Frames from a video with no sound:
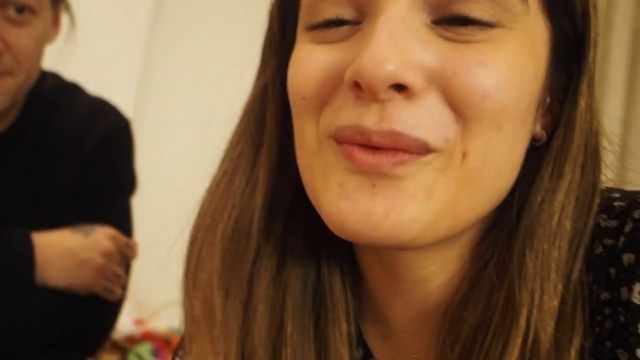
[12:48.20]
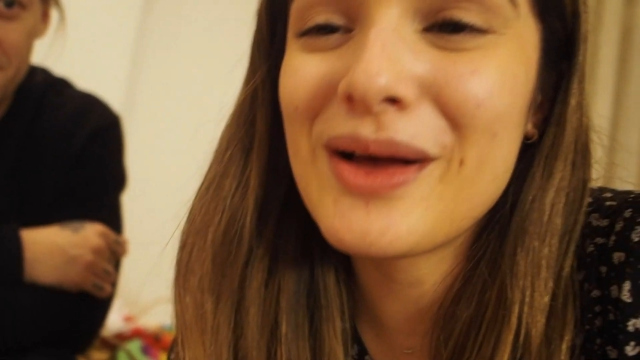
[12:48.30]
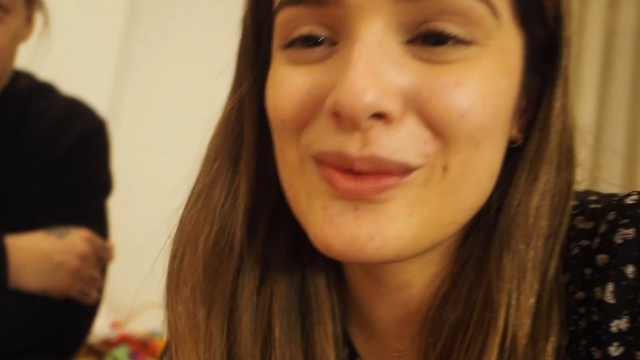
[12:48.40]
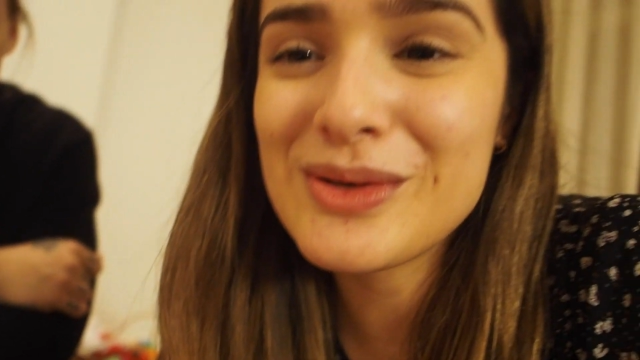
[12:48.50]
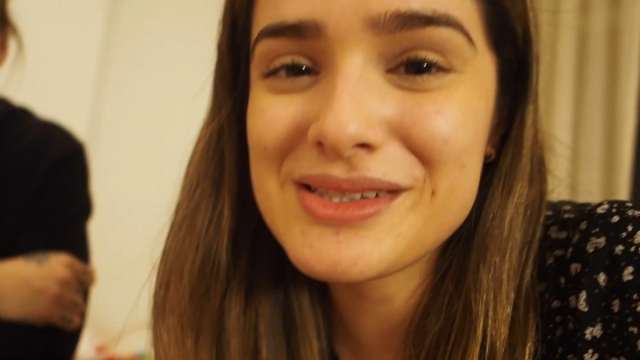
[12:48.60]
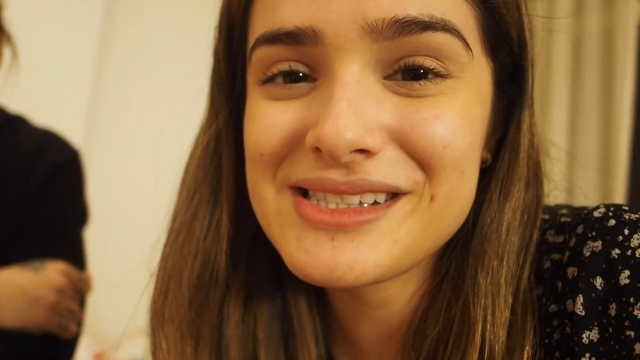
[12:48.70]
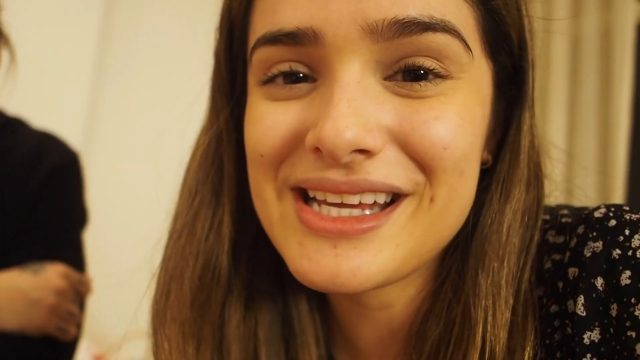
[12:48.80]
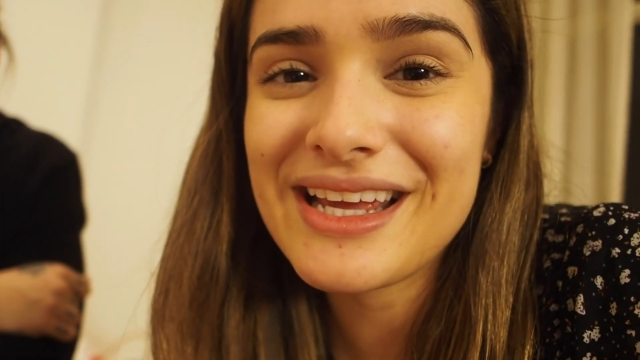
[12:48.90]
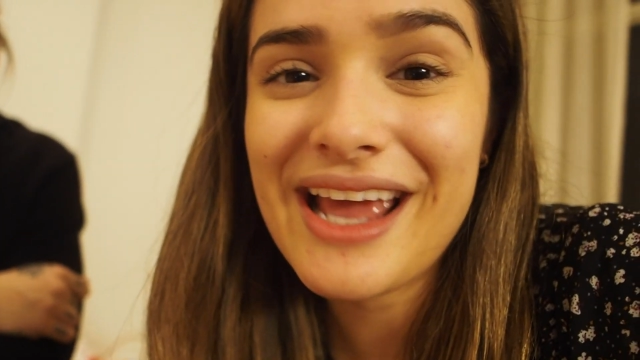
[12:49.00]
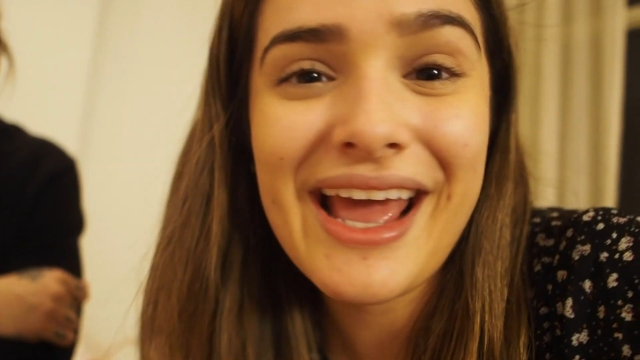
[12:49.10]
Well, we'll
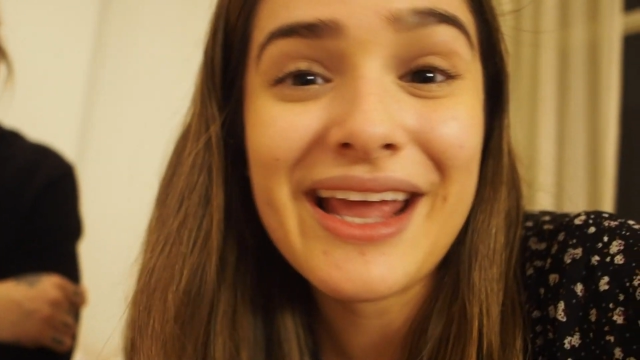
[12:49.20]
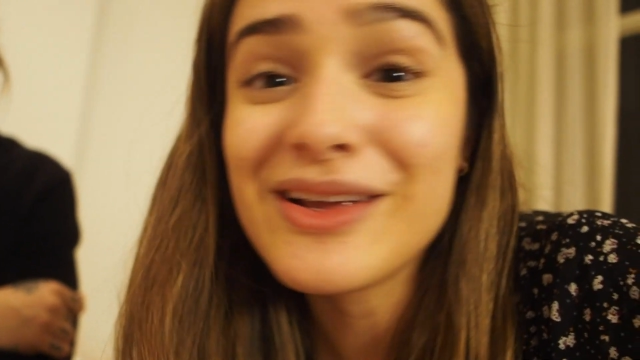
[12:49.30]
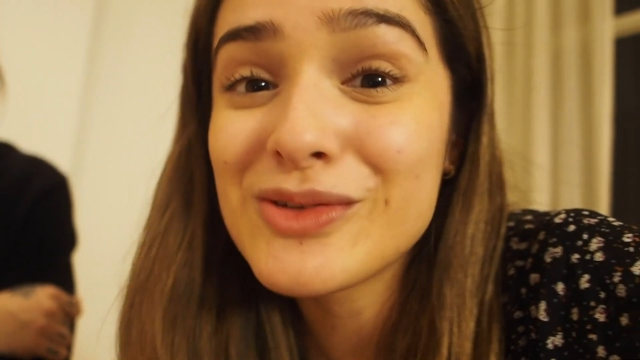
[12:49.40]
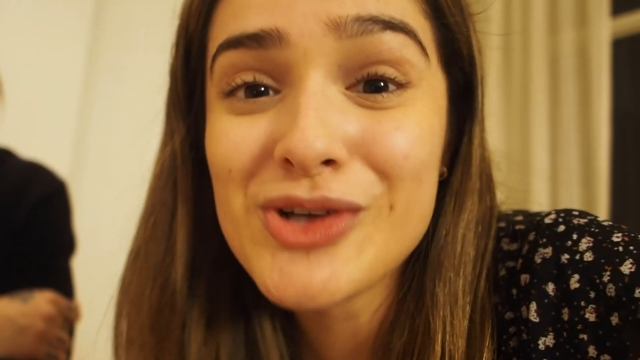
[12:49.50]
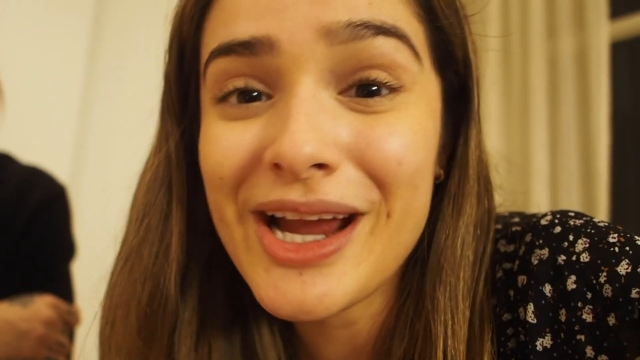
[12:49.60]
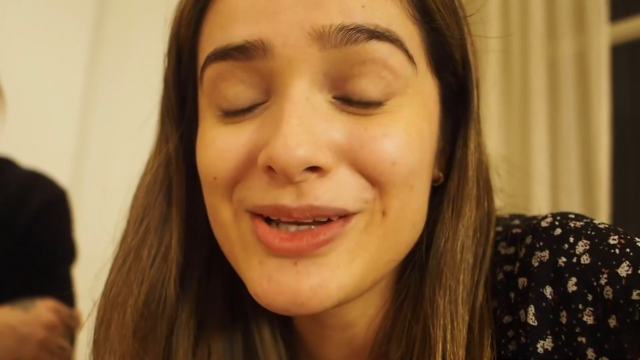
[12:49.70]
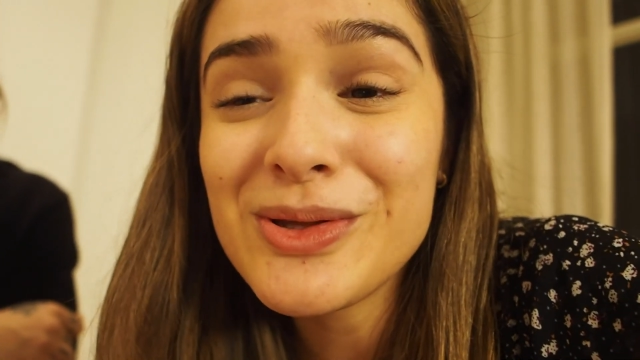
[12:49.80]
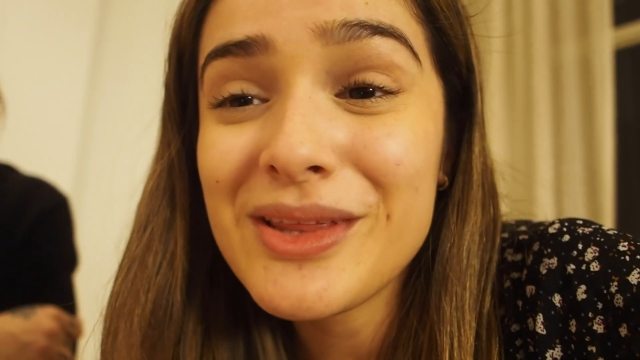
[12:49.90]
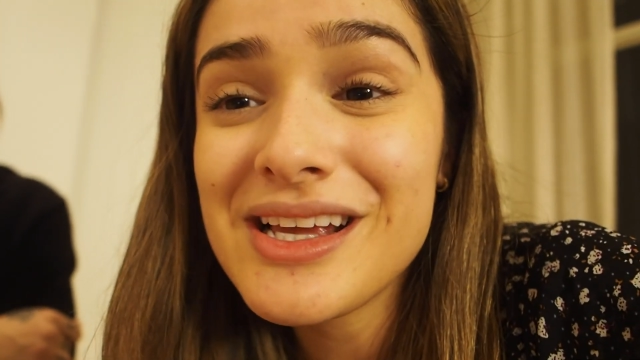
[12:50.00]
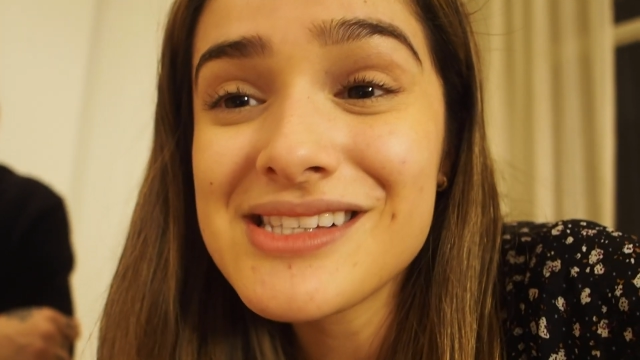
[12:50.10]
see. Hey, trying
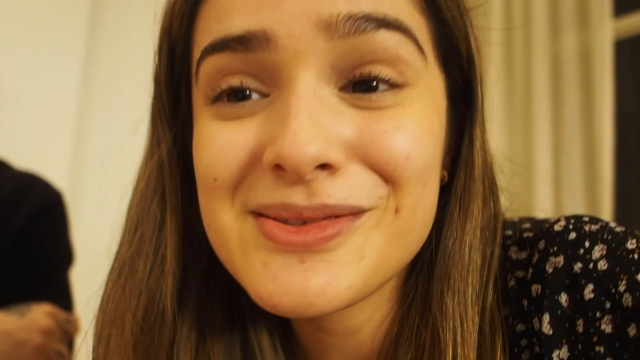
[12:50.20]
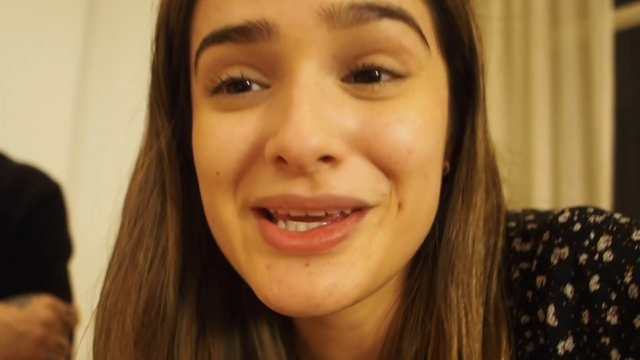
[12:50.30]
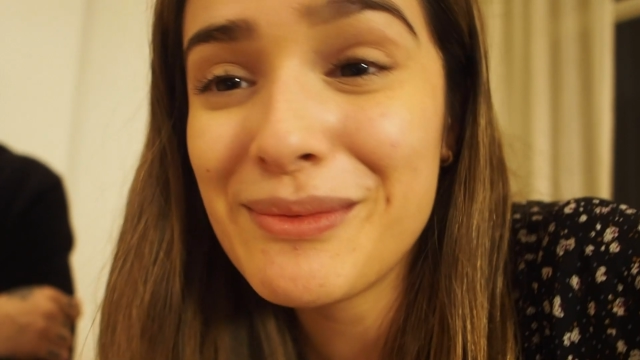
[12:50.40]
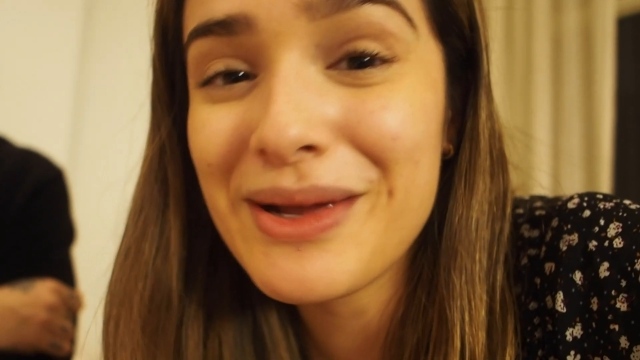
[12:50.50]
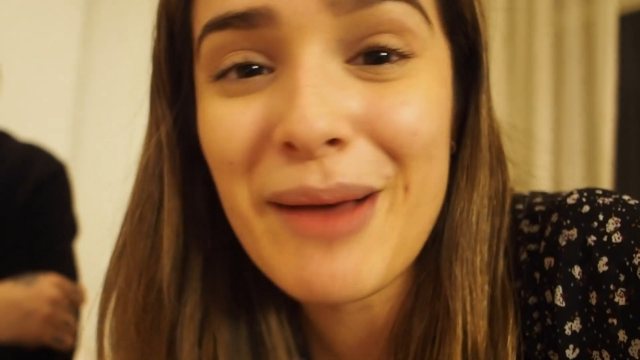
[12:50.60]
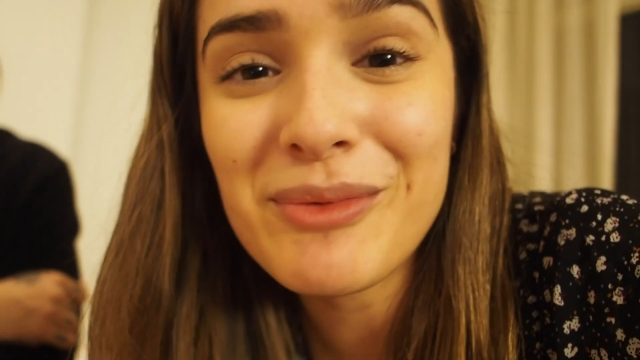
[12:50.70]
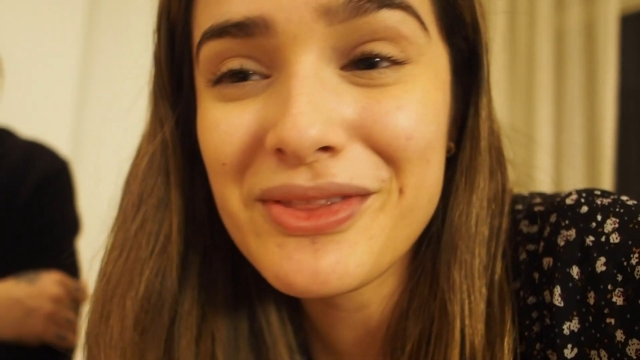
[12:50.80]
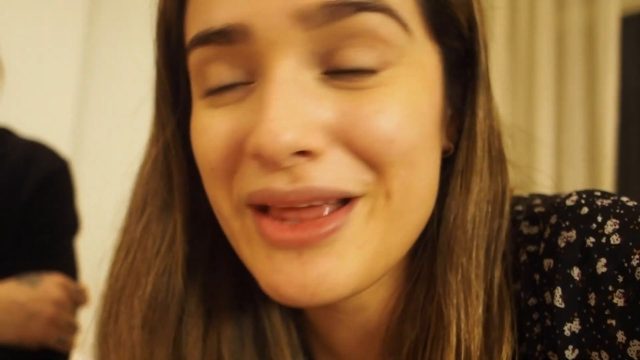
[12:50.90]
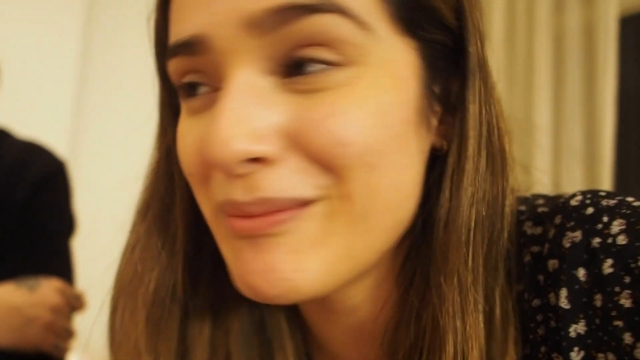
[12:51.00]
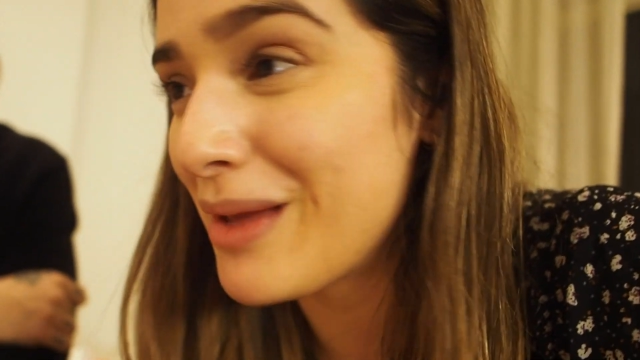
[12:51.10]
new things, keeping up with them.